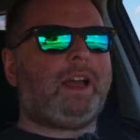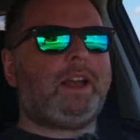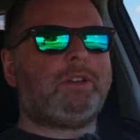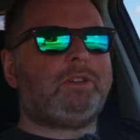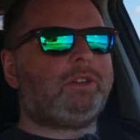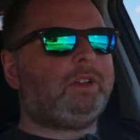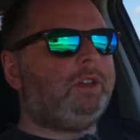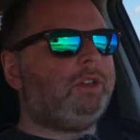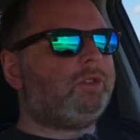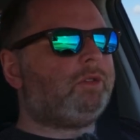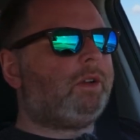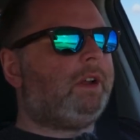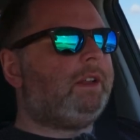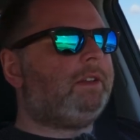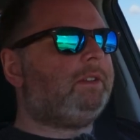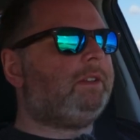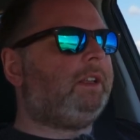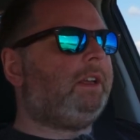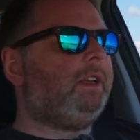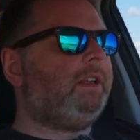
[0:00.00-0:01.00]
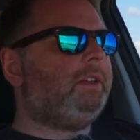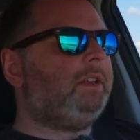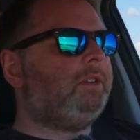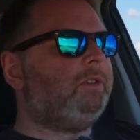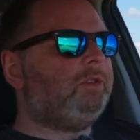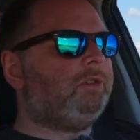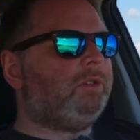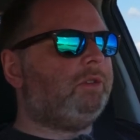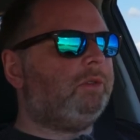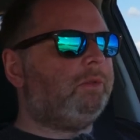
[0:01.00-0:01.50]
actually translate
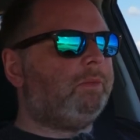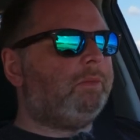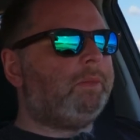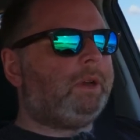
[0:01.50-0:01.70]
into